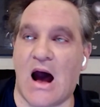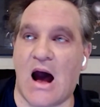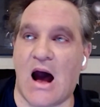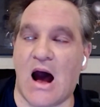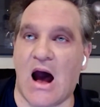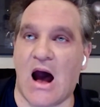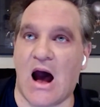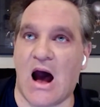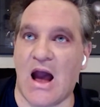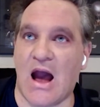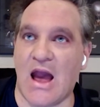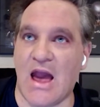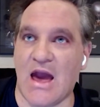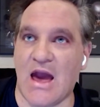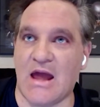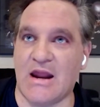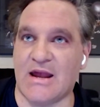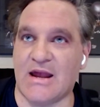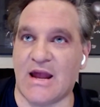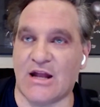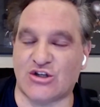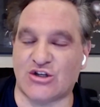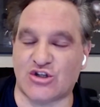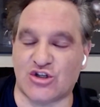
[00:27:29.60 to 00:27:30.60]
I had
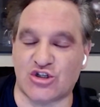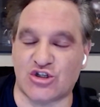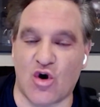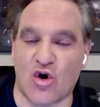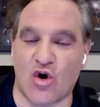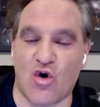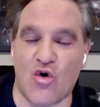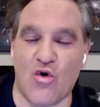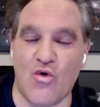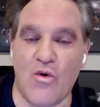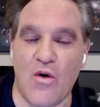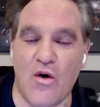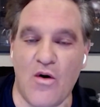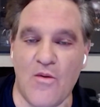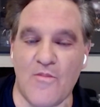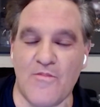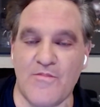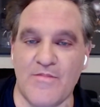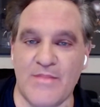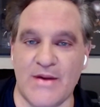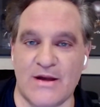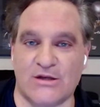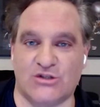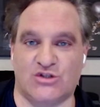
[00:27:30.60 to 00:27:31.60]
to get so
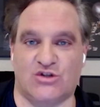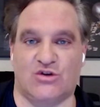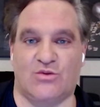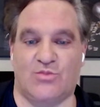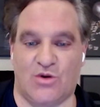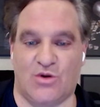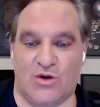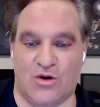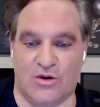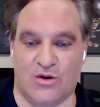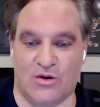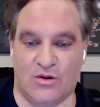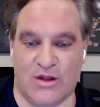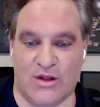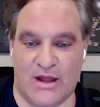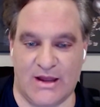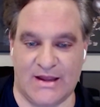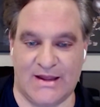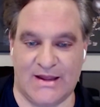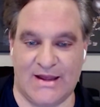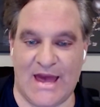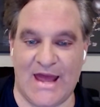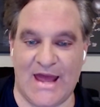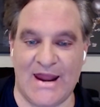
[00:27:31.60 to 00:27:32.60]
miserable,
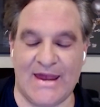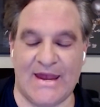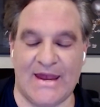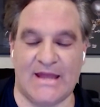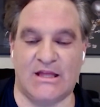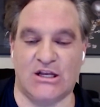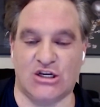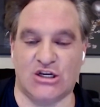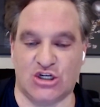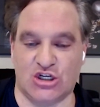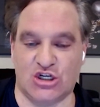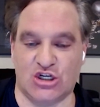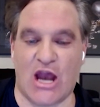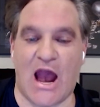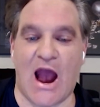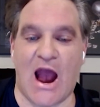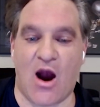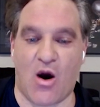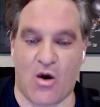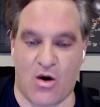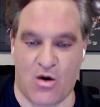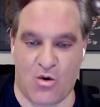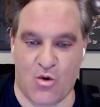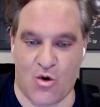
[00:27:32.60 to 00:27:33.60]
like getting in the
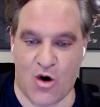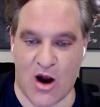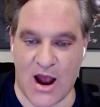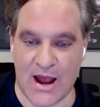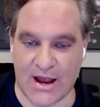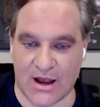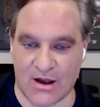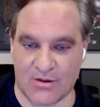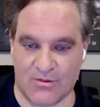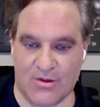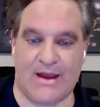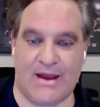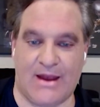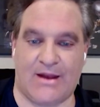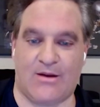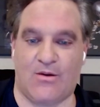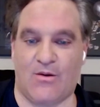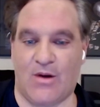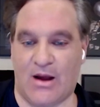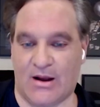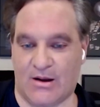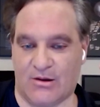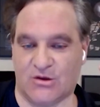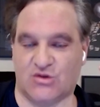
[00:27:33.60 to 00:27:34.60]
shower where I
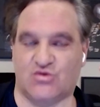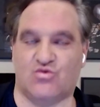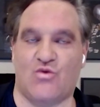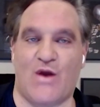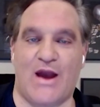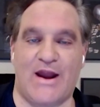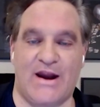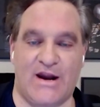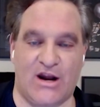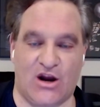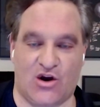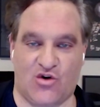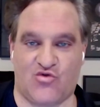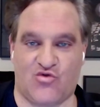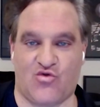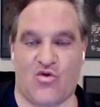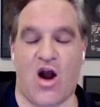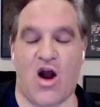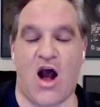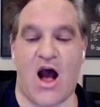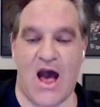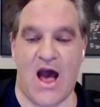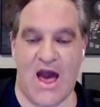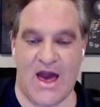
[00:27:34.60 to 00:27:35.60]
was ready to
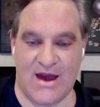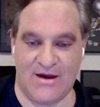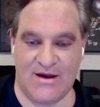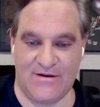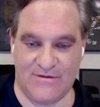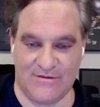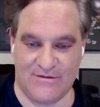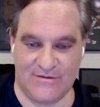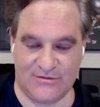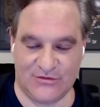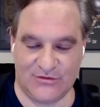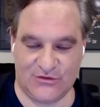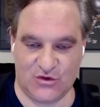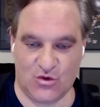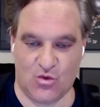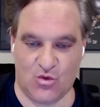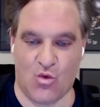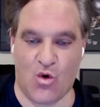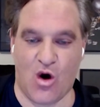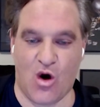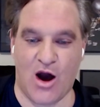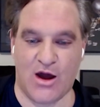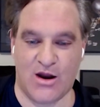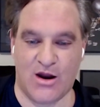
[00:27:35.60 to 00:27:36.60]
cry,
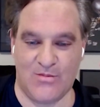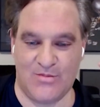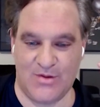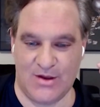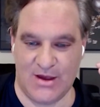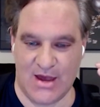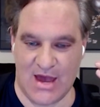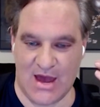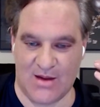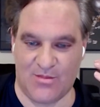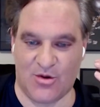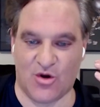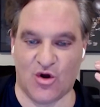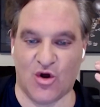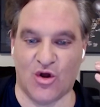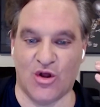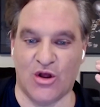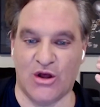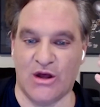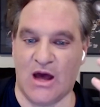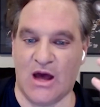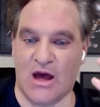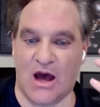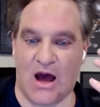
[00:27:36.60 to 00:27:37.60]
to want to be
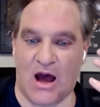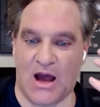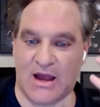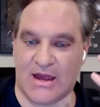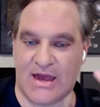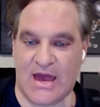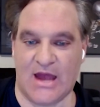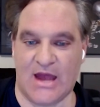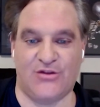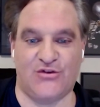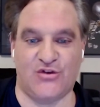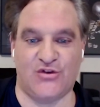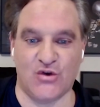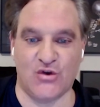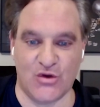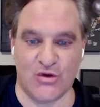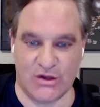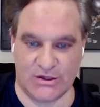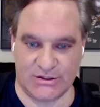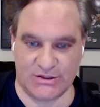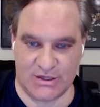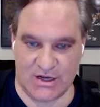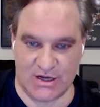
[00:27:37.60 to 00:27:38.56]
able, I can't do this